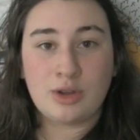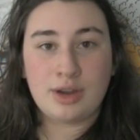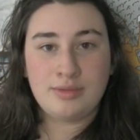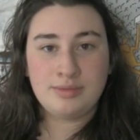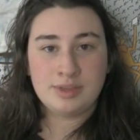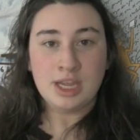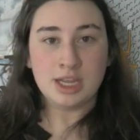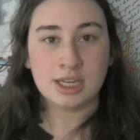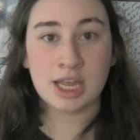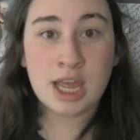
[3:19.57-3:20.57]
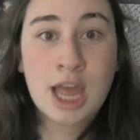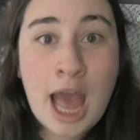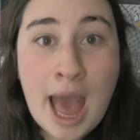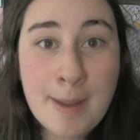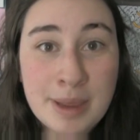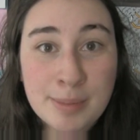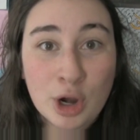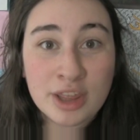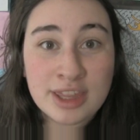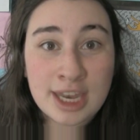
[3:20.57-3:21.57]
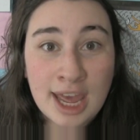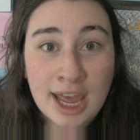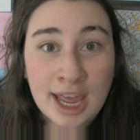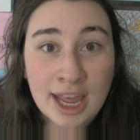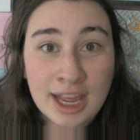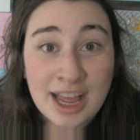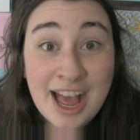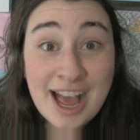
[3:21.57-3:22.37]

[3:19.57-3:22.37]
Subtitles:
Lauren, happy birthday.